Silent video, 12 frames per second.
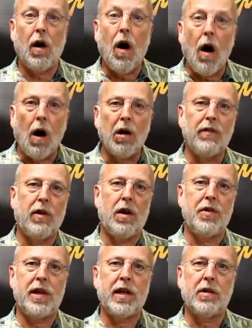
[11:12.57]
all of our
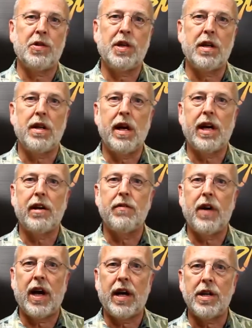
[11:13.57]
dealers can take
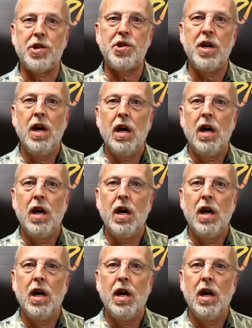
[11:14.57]
advantage